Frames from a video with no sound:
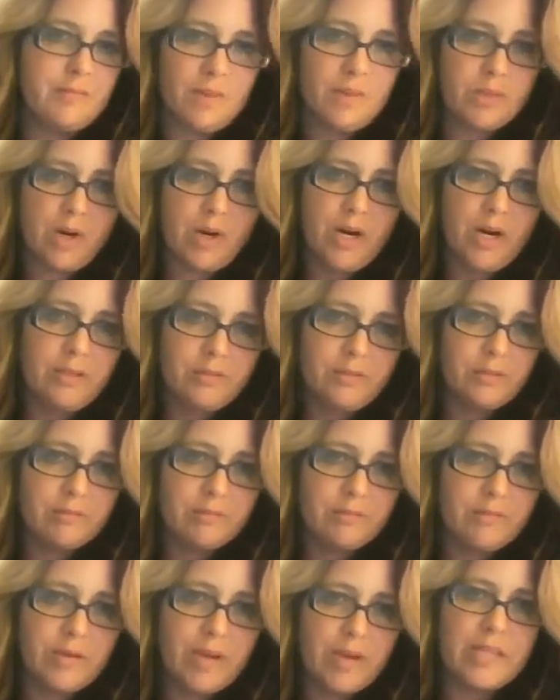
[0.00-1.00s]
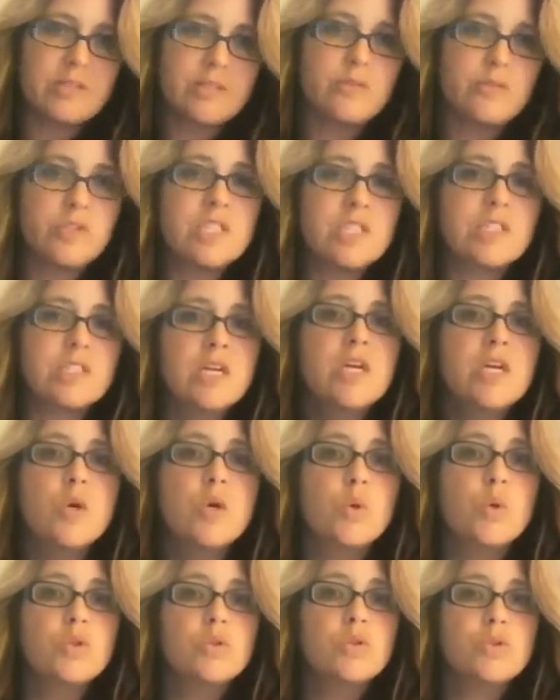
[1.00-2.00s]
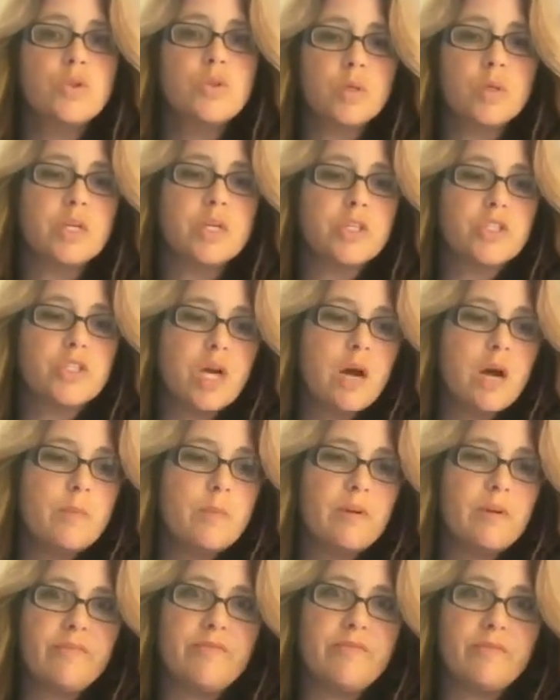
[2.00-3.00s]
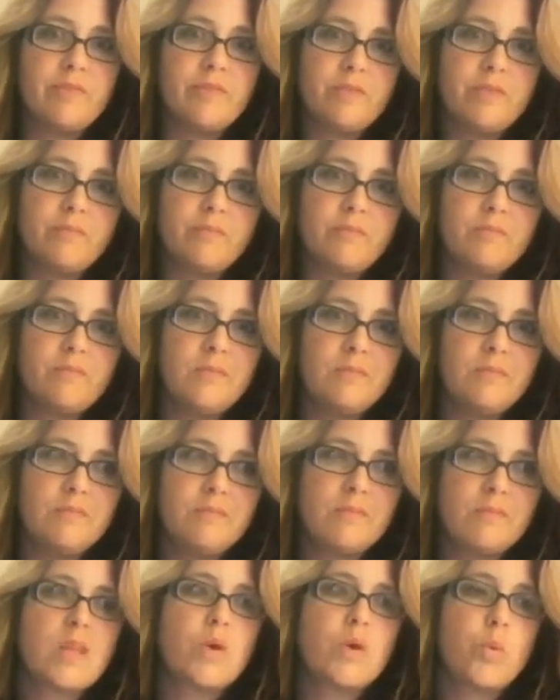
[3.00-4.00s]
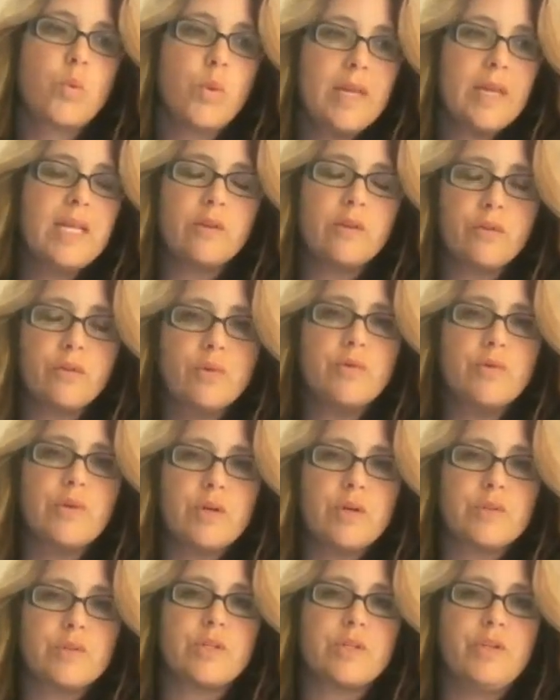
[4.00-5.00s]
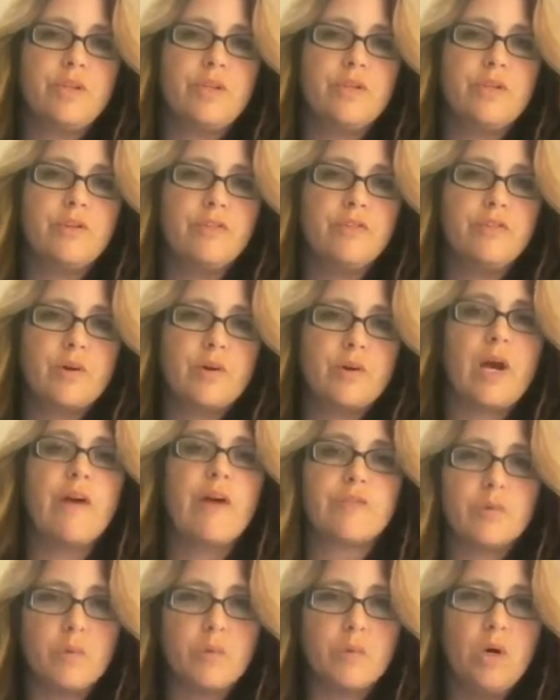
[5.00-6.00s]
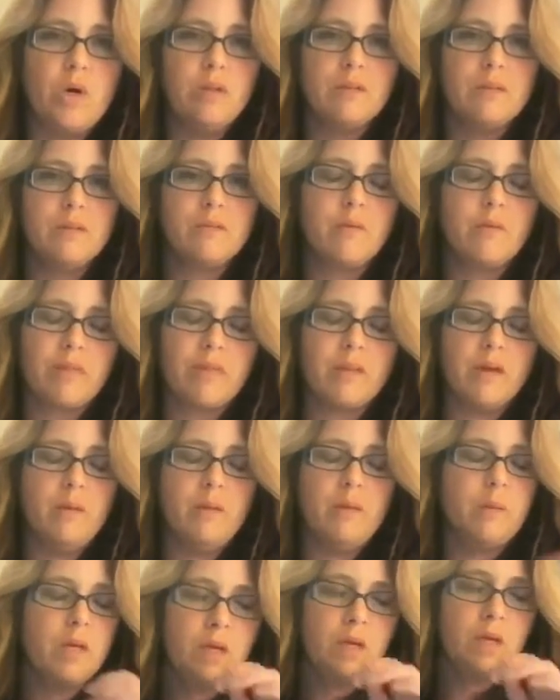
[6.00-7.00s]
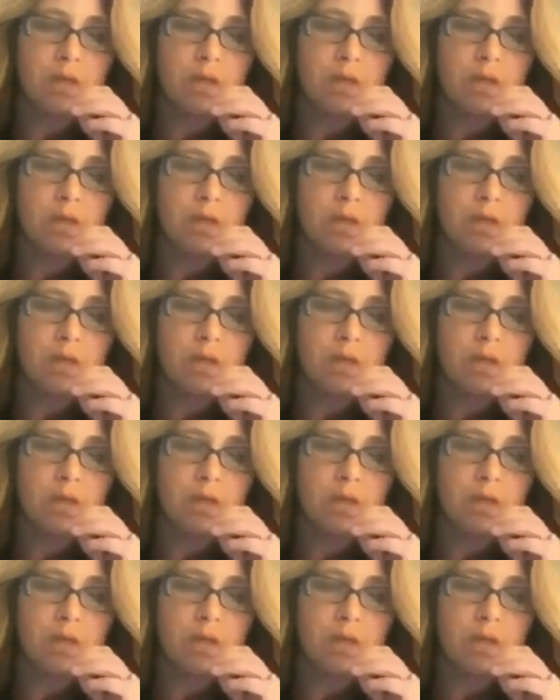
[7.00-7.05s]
those cards. Okay, so just do a good job of reading through those so you feel comfortable with them.